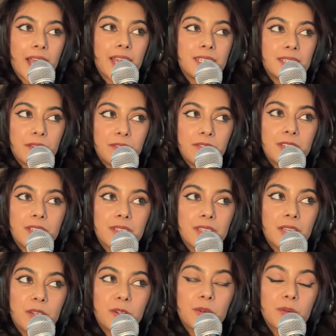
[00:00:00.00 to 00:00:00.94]
I
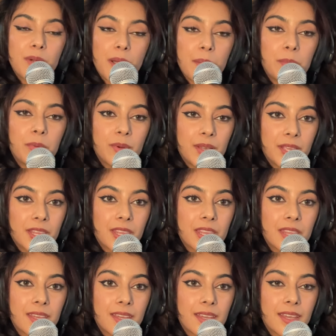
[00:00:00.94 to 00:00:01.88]
definitely grew up
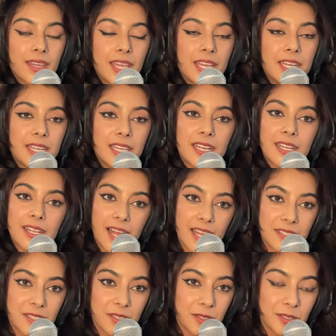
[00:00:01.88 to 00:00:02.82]
with Indian
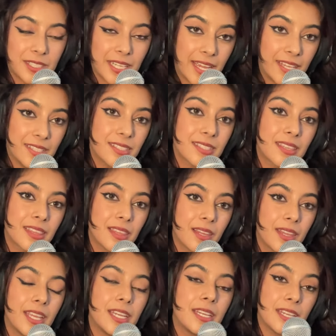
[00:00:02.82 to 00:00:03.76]
classical dance,
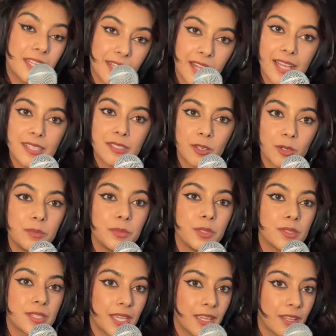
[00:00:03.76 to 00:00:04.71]
Indian classical
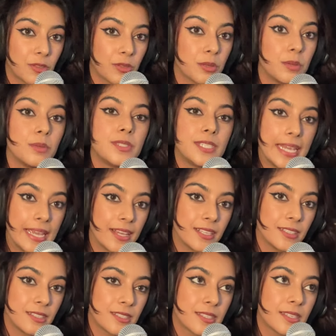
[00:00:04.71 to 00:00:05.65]
music through
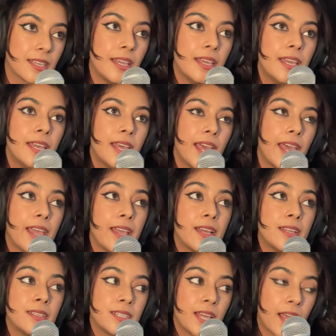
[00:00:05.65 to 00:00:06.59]
dance.
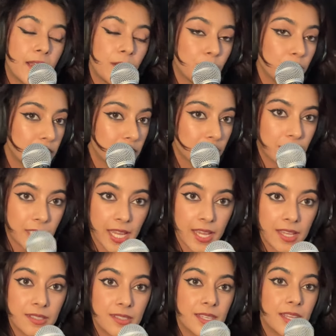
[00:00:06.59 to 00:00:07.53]
And I also
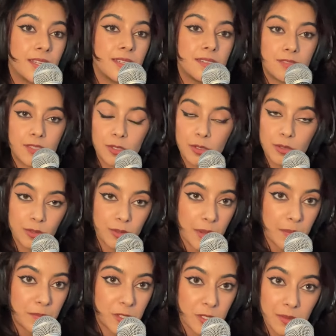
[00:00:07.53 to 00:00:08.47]
dance and grew
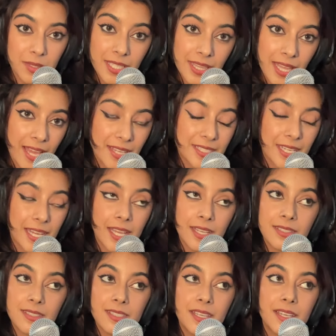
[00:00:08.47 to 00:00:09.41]
up doing that
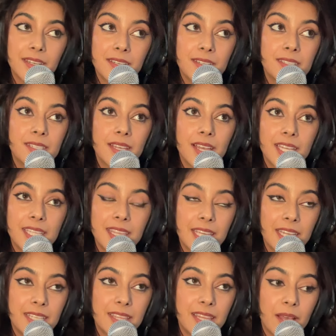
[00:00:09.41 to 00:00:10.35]
dance. And I
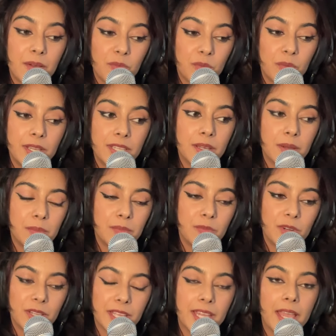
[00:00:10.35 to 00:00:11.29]
think that rhythm
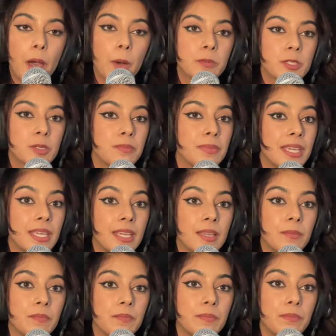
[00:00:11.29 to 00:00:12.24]
really helped me
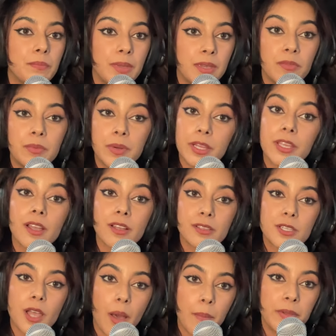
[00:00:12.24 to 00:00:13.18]
be really on
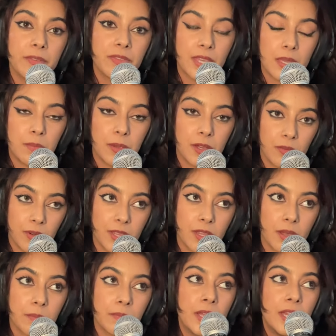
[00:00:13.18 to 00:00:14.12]
top of keeping
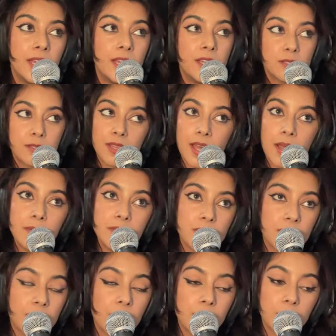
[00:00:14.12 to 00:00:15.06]
rhythm. So that was
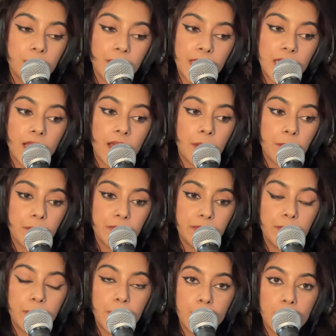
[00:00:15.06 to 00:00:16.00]
another way that
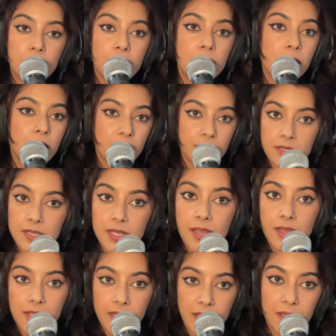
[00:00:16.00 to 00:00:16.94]
being Indian is
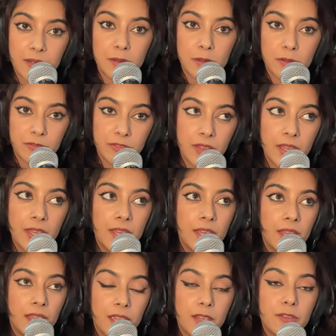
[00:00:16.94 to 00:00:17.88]
kind of
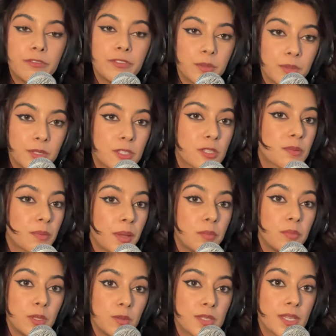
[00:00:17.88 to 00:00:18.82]
influenced by
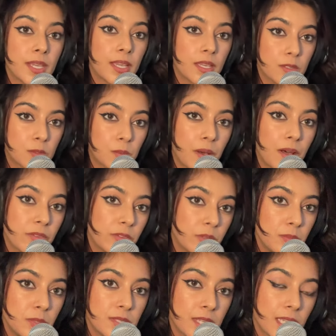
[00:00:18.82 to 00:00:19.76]
music as well, the
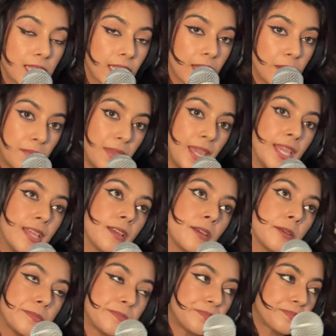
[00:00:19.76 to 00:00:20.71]
music that I make.
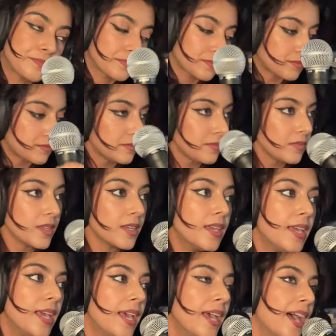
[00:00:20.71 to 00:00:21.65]

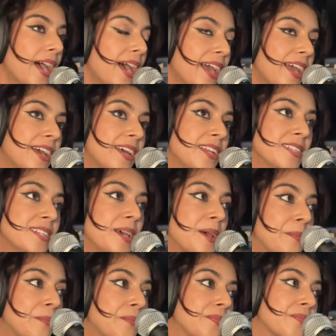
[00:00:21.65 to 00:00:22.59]
And,
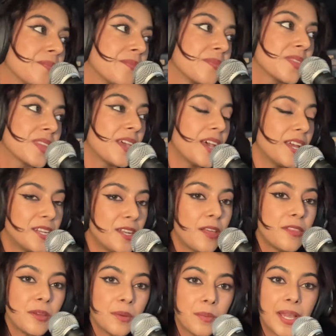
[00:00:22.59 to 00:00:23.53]
um,
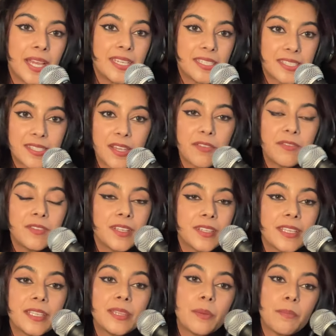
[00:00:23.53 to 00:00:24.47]
another way is
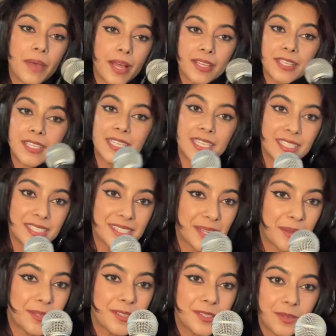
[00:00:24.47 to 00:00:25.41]
definitely the melodies.
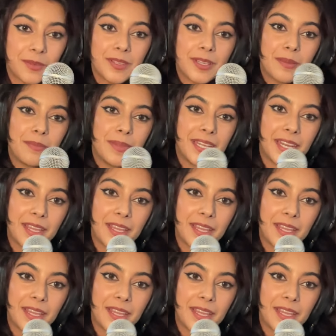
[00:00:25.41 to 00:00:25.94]
Uh, don't look at my